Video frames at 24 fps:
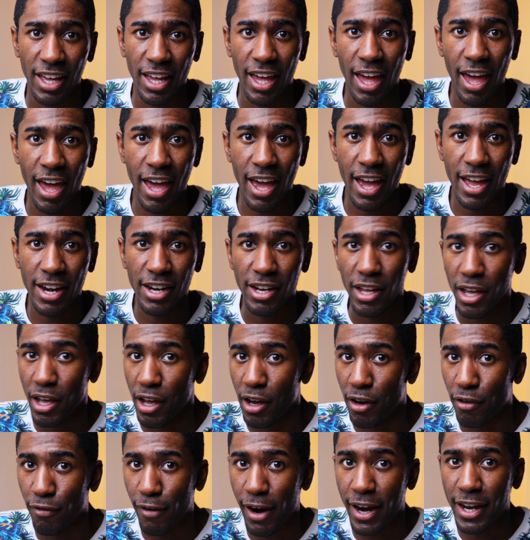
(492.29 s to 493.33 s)
And
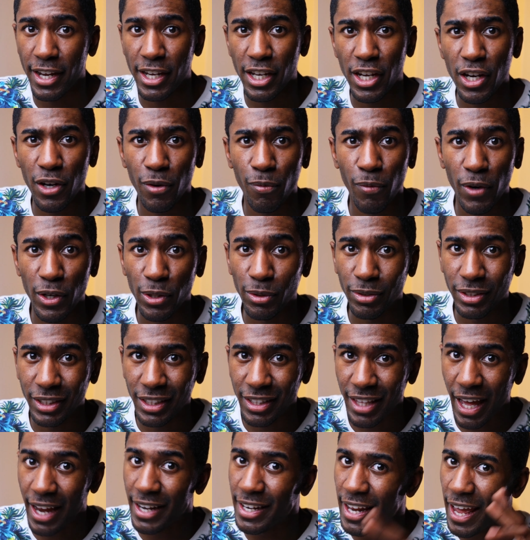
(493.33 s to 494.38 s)
right here, when you see
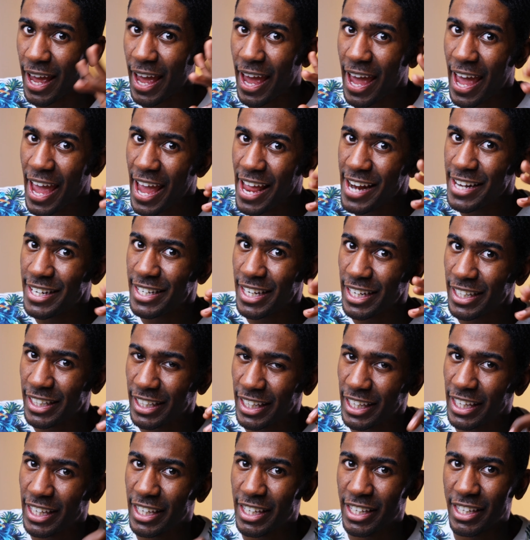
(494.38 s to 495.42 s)
that
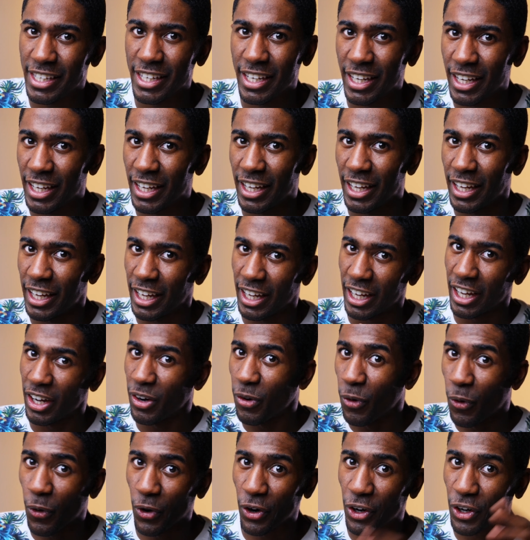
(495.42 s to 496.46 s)
entity
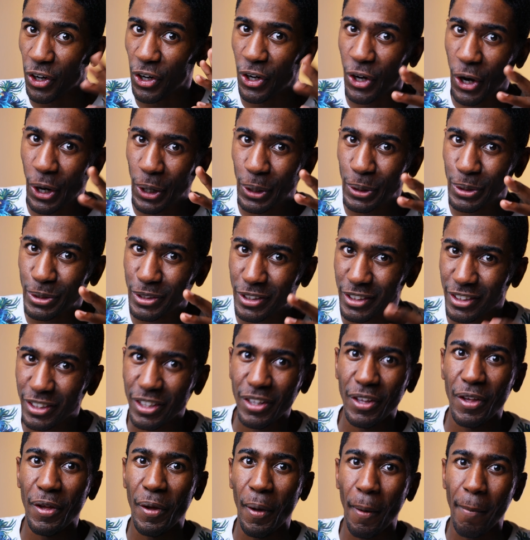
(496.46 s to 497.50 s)
or ghost
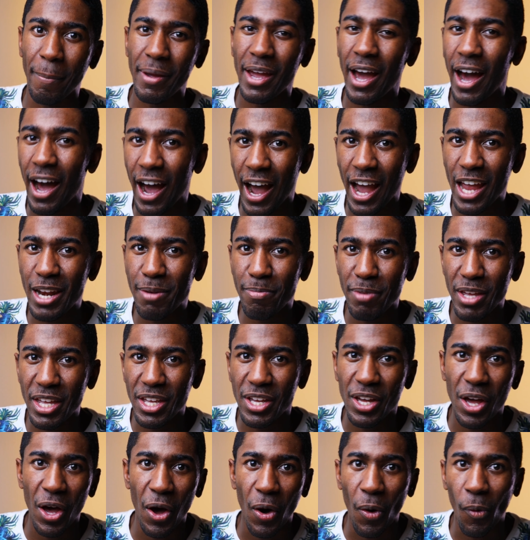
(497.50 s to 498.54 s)
behind
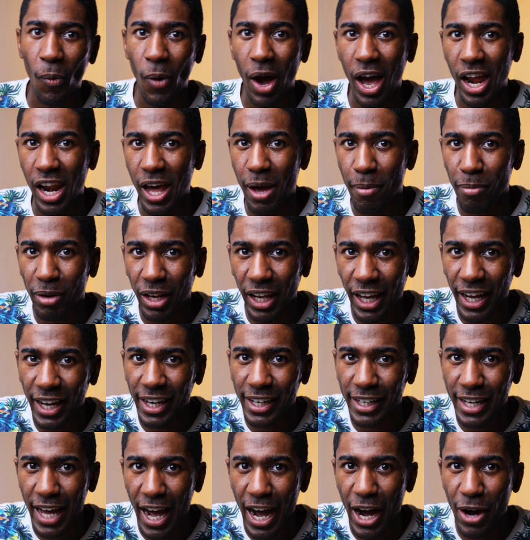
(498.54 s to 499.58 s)
me while I'm
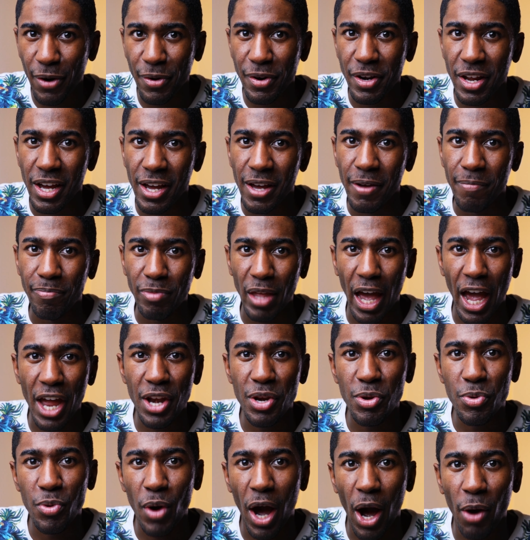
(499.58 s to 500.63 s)
laying down, I
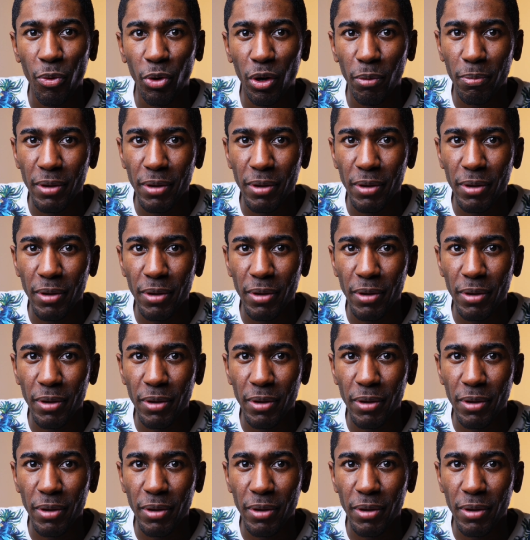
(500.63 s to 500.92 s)
knew I would